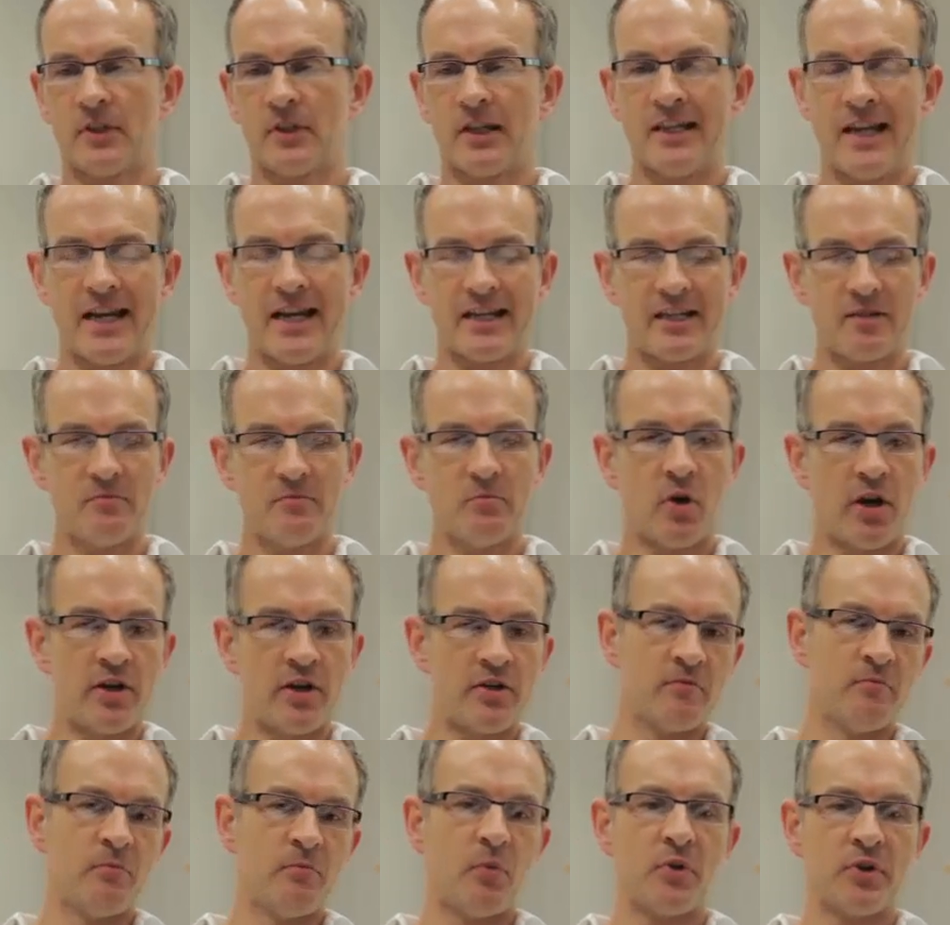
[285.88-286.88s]
connecting
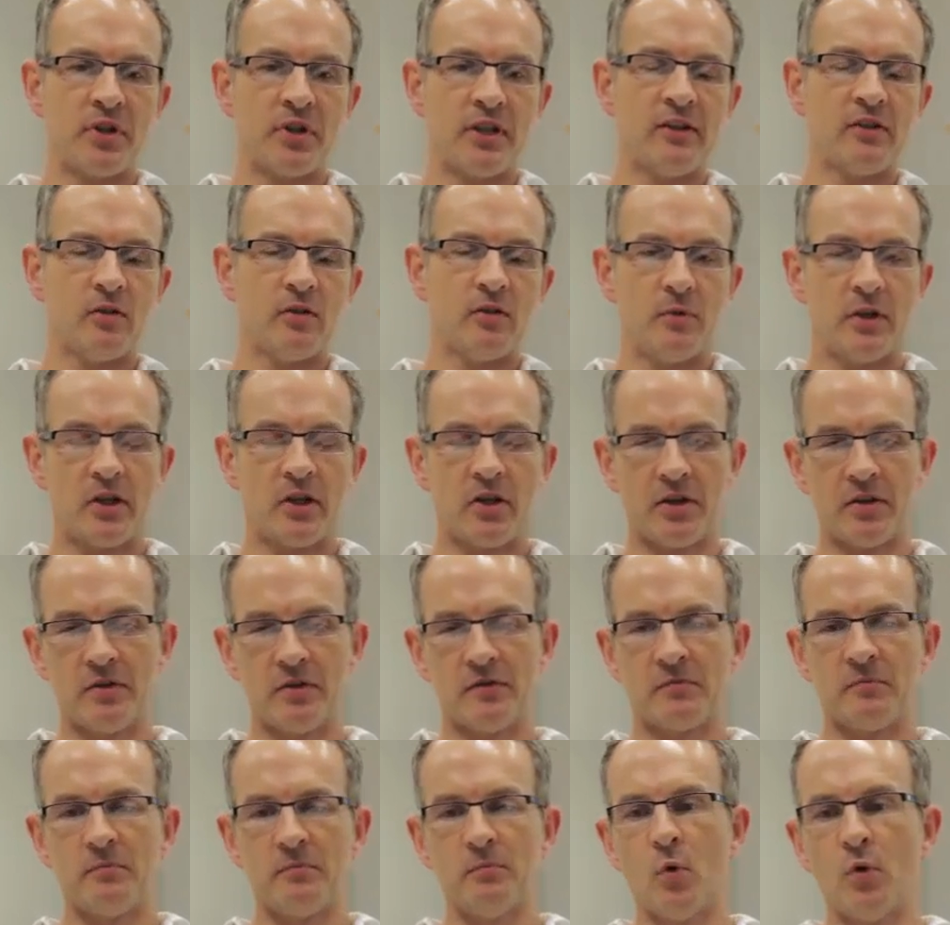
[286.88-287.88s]
mind and body, so we're kind
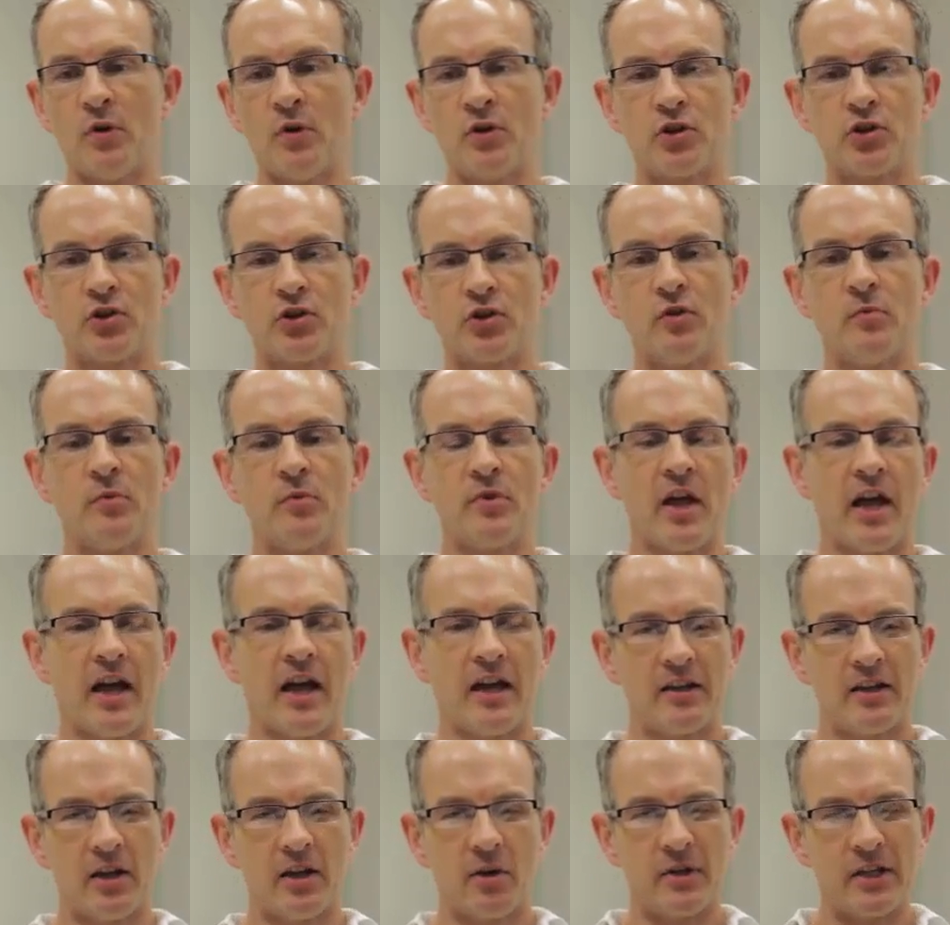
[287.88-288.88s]
of more in tune with
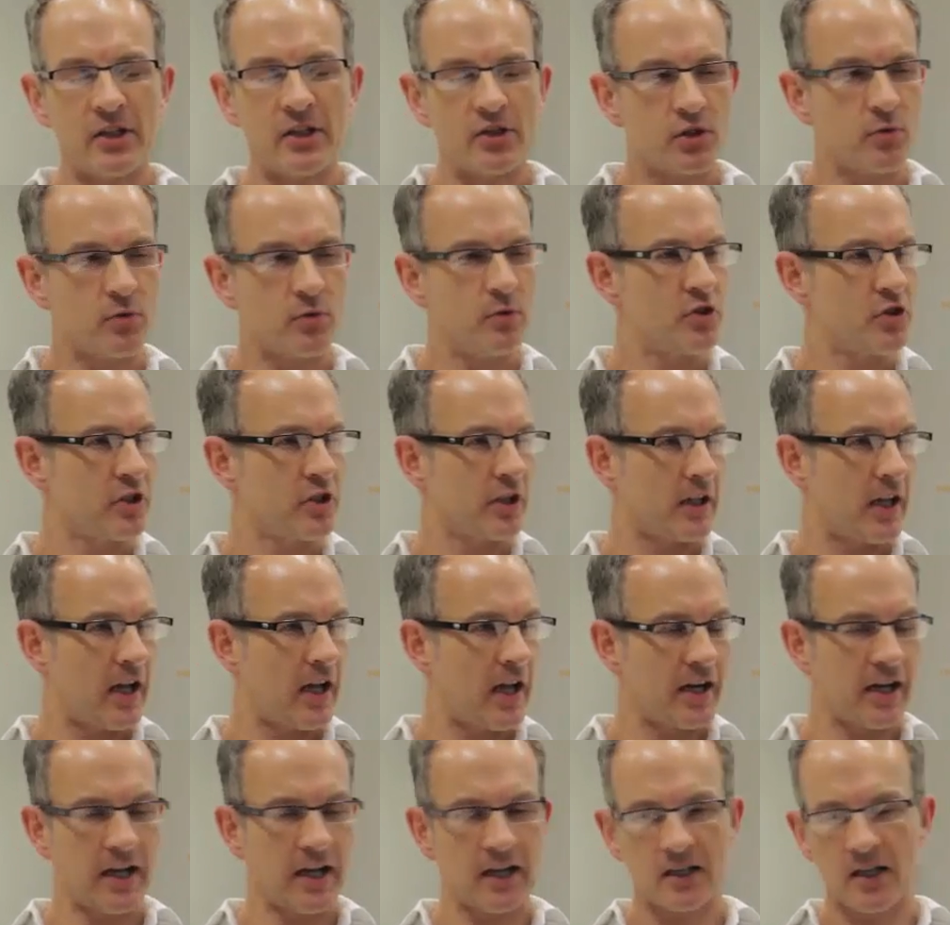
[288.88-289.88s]
our intuition and
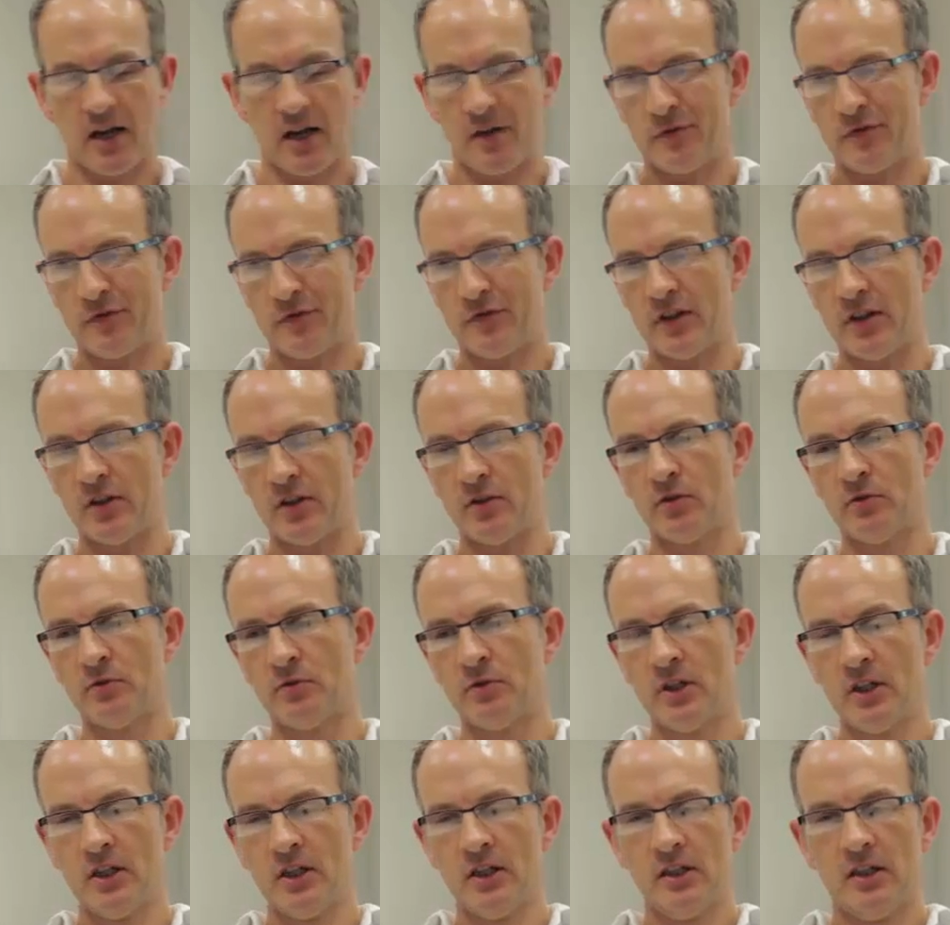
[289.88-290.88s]
our gut
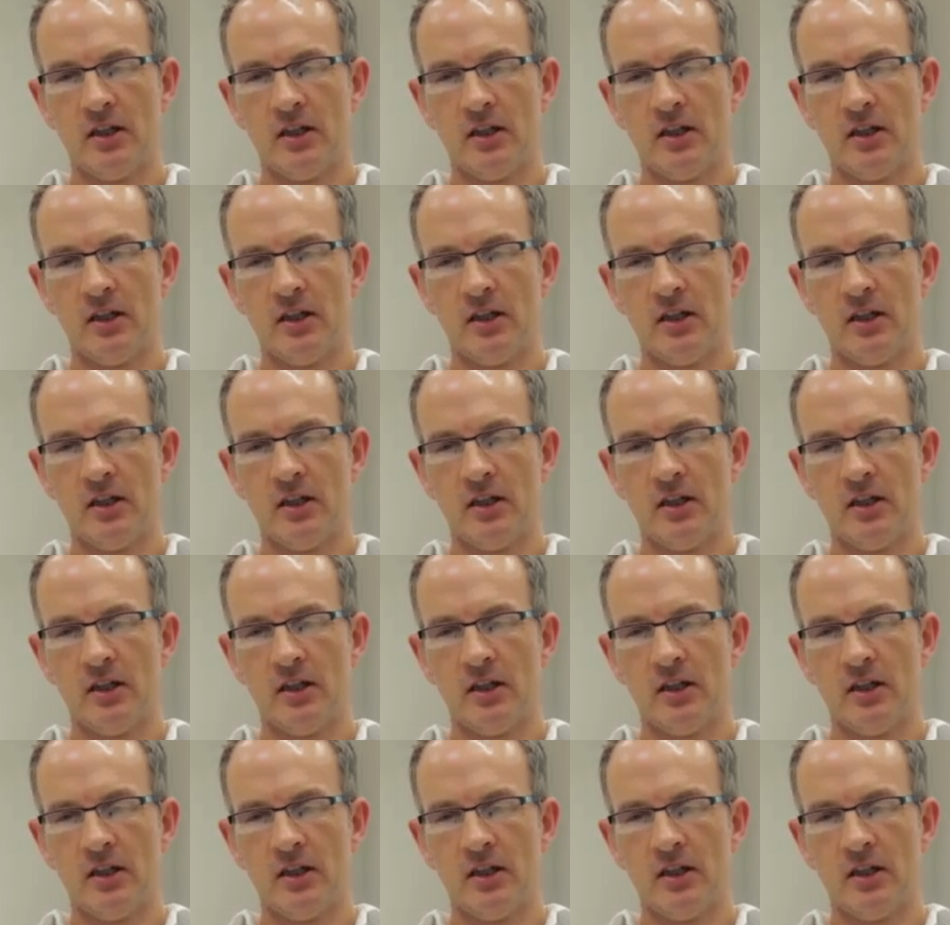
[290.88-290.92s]
feel,